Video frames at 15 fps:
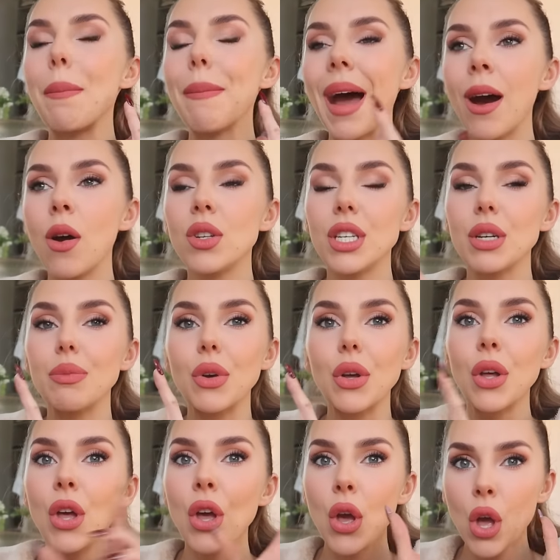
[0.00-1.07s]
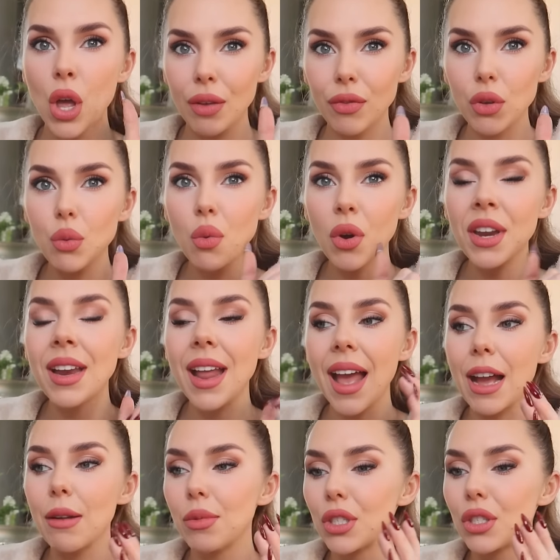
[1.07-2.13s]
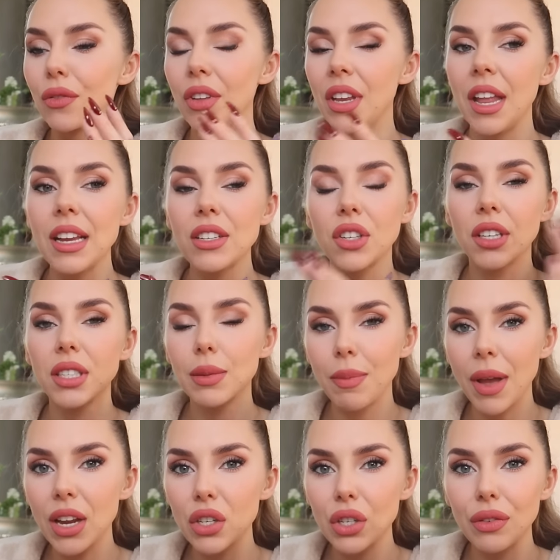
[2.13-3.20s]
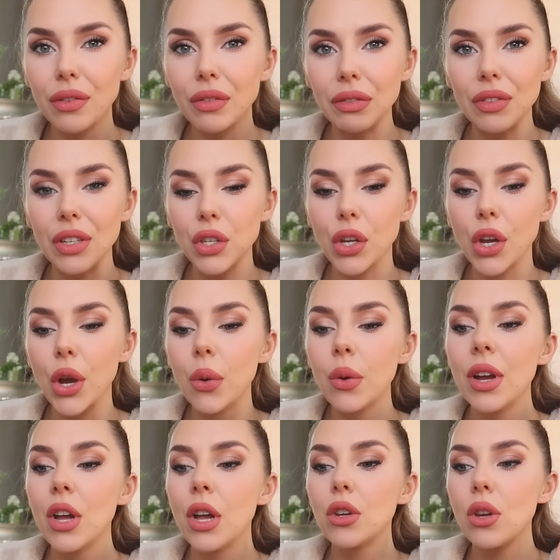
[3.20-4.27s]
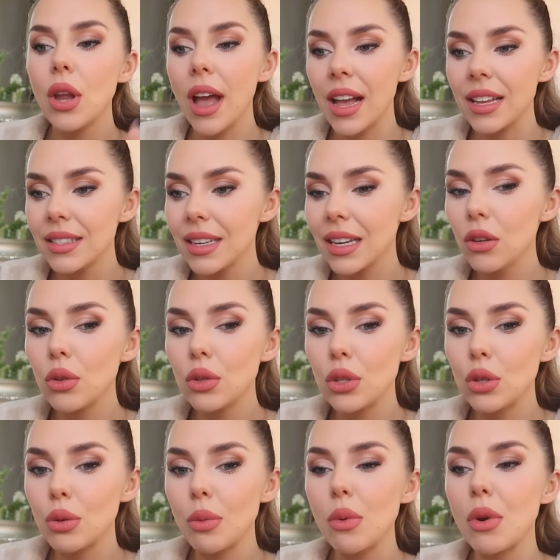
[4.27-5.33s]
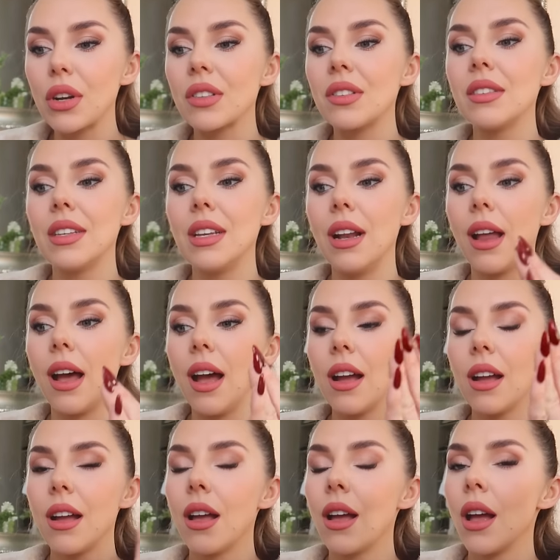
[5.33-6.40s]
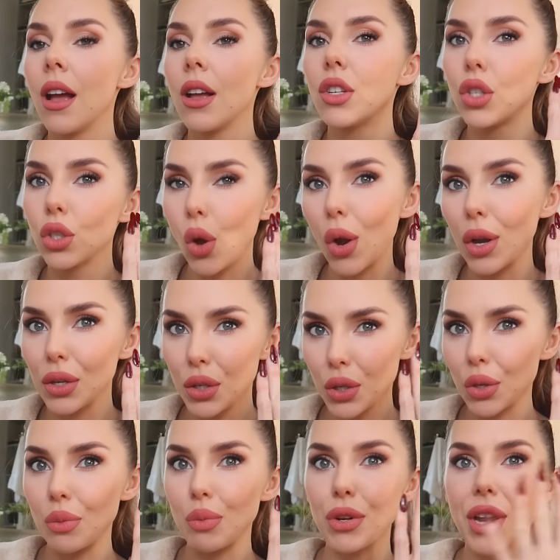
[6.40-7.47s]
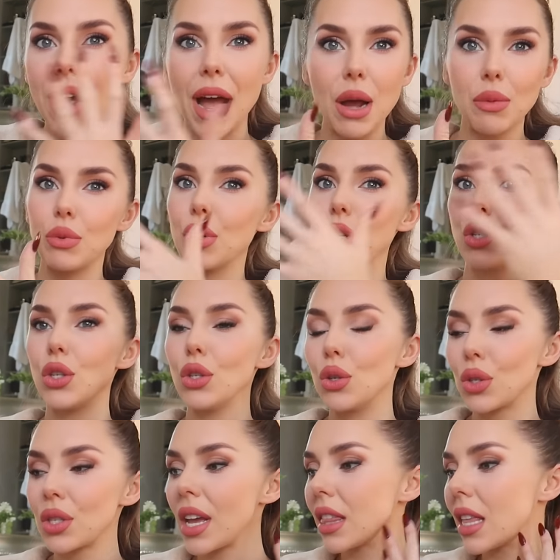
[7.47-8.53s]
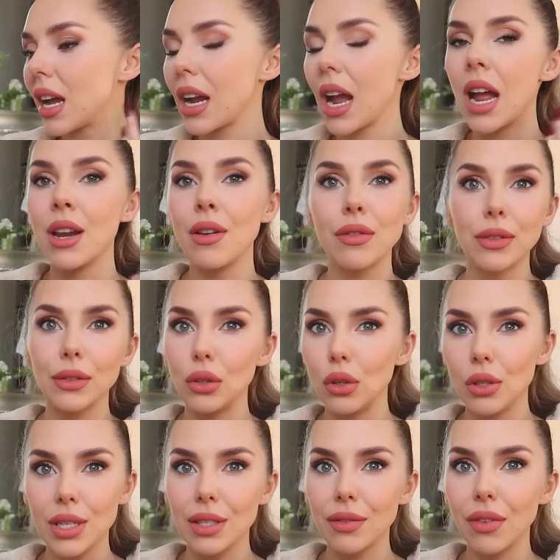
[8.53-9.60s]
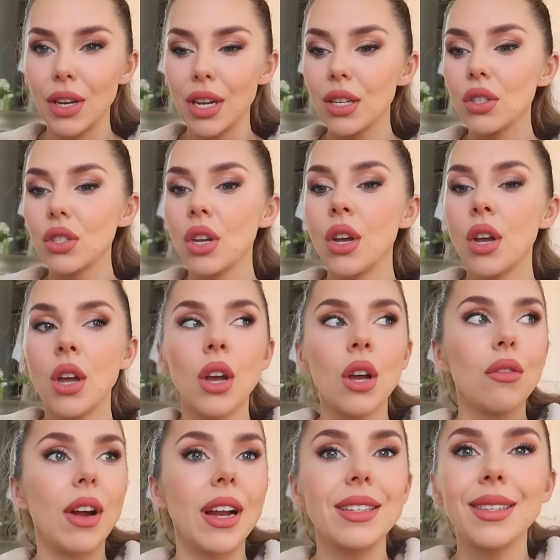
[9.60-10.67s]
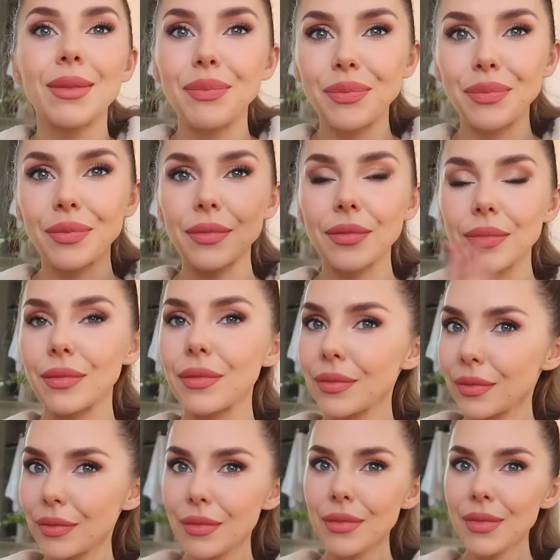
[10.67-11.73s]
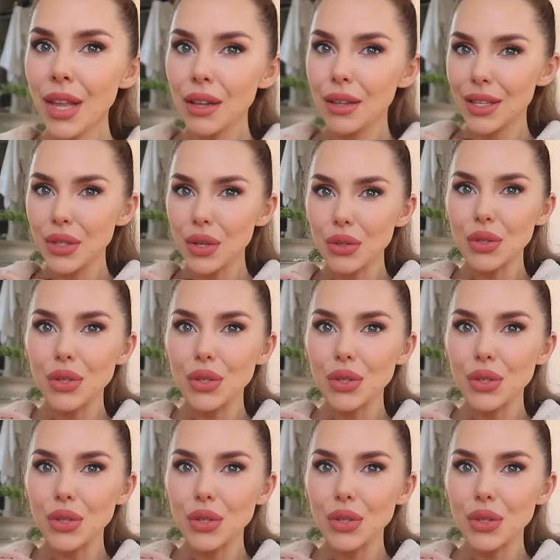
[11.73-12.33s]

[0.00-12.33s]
powder, but if you want an airbrush finish, especially for video, Estee Lauder Double Wear Concealer, Charlotte Tilbury Airbrush. You just get that kind of flawless finish. Right, let's go